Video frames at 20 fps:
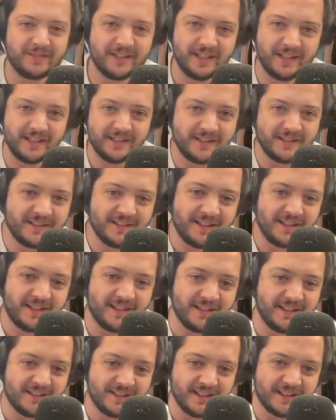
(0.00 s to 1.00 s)
It looks
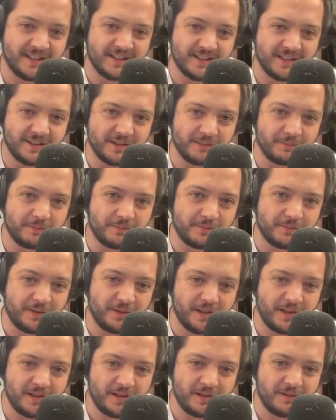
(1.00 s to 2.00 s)
like he's got
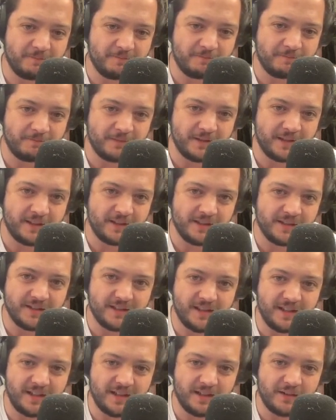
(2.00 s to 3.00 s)
a... It looks
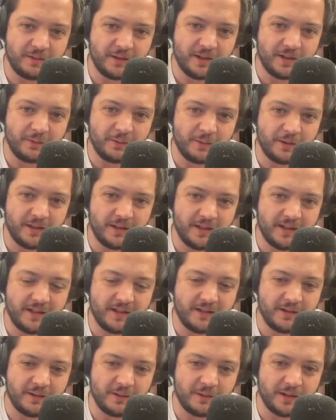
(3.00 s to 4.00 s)
like what I think
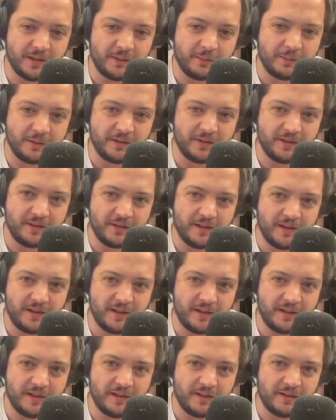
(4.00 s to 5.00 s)
I don't like about this
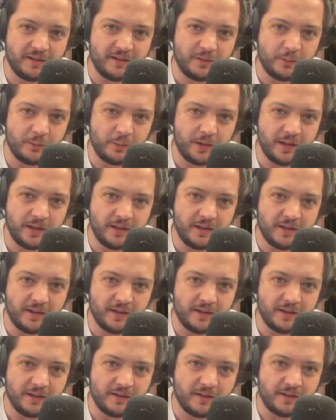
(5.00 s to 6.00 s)
knot is the way
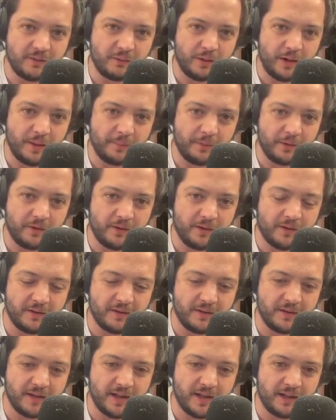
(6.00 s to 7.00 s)
that it's wrapping around
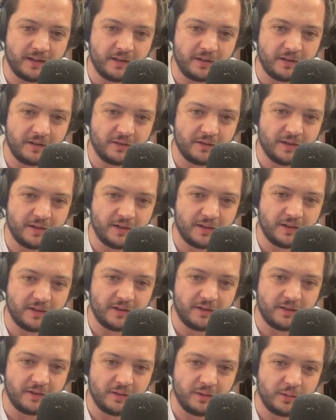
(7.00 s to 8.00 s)
his neck. It looks like
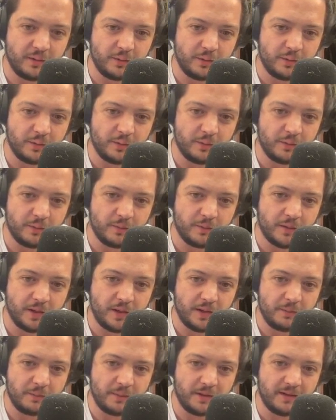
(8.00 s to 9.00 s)
these two
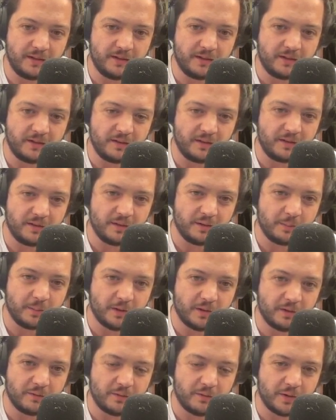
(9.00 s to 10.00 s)
pieces here have
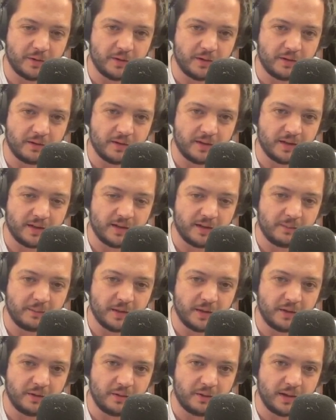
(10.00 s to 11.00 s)
been inverted, like that
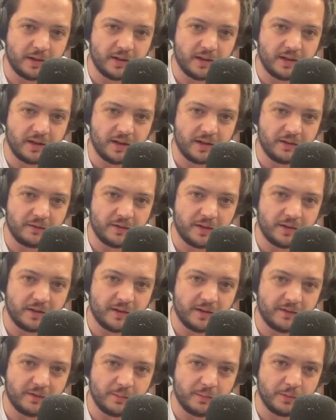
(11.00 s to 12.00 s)
might create a kind of
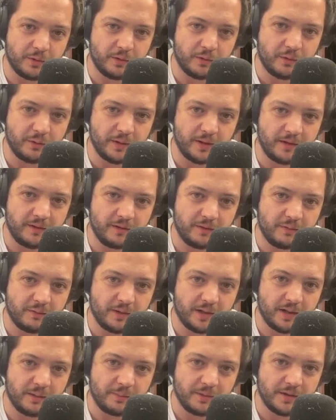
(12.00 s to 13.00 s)
uncomfortable crease
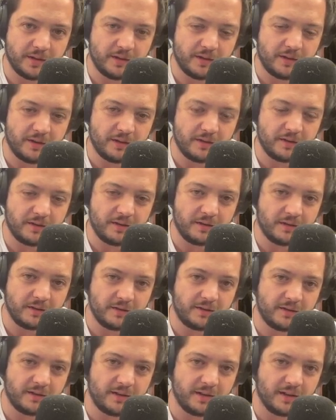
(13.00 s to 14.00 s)
right up at the collar.
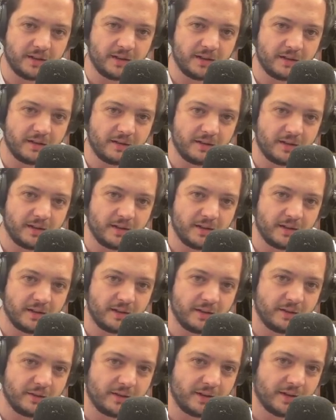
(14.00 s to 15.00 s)
Let's see how that
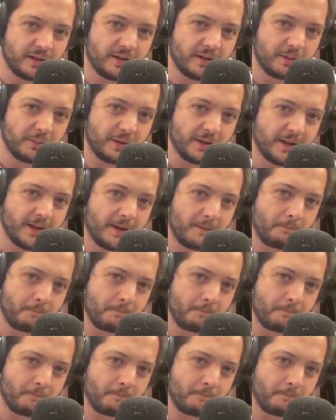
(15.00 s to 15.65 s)
goes. I don't know about that.